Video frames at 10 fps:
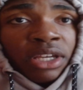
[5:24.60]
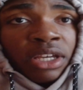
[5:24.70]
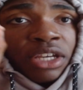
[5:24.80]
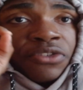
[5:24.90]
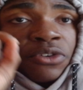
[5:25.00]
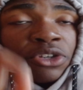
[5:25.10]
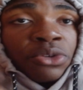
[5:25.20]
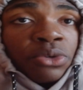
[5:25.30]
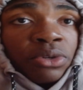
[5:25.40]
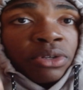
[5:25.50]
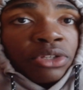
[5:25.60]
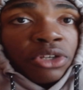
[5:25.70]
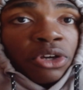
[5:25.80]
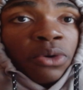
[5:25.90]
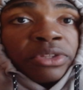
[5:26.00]
is for you to
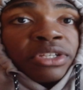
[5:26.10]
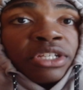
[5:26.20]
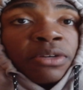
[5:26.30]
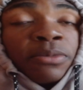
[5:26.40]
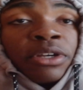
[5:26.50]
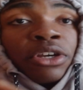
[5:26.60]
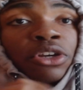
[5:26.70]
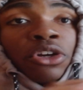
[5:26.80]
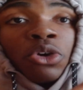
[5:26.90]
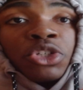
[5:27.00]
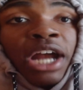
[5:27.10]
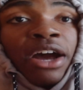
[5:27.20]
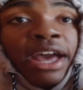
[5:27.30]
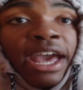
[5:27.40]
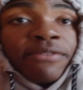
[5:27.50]
go in the gym and go try
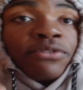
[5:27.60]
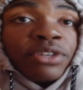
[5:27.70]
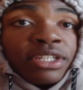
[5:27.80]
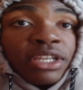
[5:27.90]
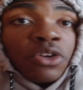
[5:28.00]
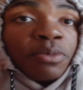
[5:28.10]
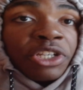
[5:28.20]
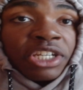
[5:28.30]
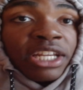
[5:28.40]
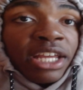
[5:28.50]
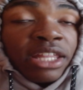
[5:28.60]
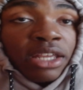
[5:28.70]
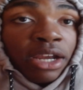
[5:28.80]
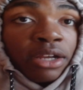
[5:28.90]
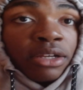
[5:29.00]
out every single machine in
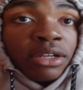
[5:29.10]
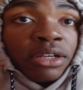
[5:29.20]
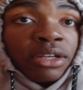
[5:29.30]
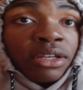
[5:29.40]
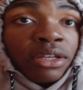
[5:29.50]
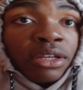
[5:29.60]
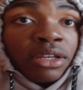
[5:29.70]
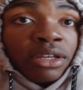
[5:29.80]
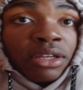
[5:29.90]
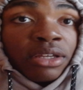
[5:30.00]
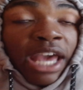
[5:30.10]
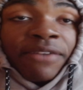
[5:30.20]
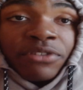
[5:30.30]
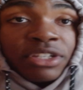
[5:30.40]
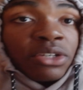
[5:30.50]
there,
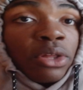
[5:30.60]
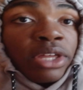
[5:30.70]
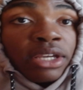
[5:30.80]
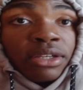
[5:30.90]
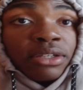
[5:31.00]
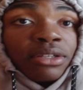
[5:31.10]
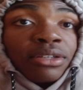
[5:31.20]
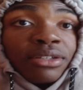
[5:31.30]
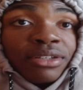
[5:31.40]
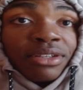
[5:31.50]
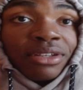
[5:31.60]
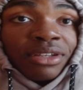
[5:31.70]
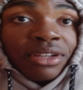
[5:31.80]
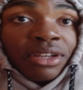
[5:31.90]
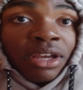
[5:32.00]
every single thing.
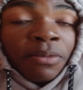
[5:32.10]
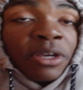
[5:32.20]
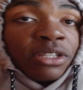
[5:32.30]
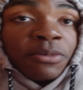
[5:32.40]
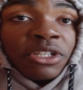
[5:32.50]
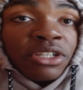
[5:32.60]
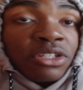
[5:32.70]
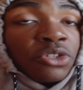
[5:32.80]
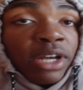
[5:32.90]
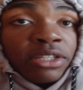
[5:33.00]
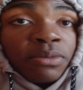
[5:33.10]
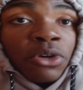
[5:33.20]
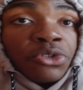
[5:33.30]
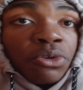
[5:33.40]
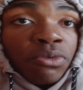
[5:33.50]
Pick the machines that you like the
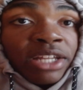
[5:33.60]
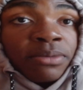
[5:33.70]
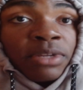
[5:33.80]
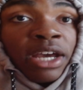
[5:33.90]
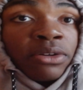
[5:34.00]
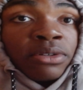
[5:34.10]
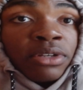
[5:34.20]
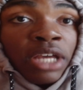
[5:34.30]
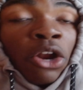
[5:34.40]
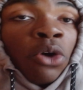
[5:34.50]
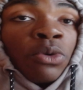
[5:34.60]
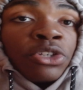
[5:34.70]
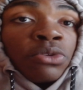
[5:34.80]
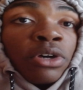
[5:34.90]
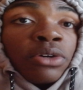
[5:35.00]
most, write them down, and always
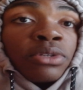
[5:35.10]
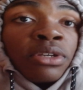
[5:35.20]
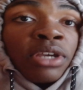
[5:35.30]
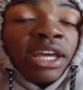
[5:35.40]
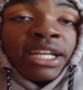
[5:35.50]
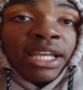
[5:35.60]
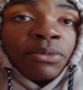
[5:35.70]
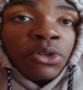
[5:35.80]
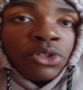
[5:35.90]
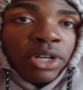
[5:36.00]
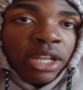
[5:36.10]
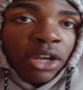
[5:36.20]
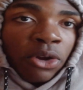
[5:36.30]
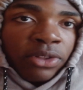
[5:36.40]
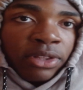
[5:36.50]
do those. And as time goes on,
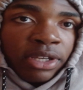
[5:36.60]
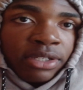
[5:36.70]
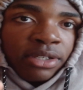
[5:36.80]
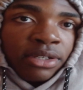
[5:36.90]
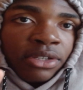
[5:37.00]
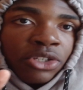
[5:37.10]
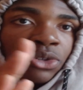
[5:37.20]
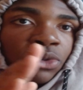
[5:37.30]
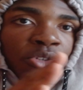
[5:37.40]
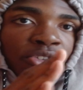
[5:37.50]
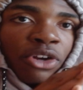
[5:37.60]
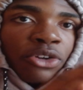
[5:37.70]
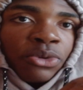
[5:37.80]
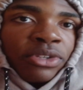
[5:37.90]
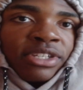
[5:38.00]
narrow the list till you just start
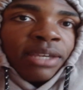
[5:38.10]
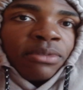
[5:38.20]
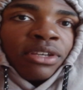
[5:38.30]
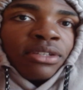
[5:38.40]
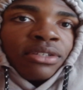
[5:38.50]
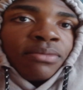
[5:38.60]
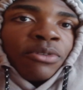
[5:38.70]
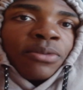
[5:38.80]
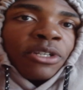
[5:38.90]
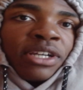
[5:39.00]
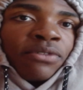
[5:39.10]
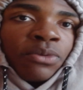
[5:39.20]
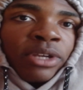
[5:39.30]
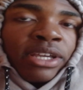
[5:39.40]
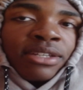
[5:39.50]
doing the same things pretty much every
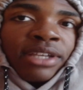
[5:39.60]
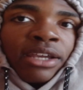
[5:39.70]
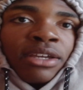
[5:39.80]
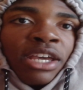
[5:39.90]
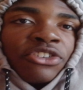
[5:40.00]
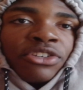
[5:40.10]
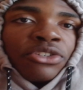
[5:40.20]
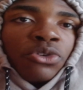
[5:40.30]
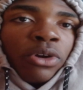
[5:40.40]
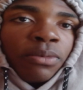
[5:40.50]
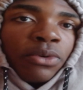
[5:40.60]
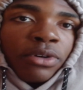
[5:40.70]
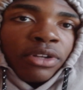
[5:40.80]
week, and it's just enjoyable.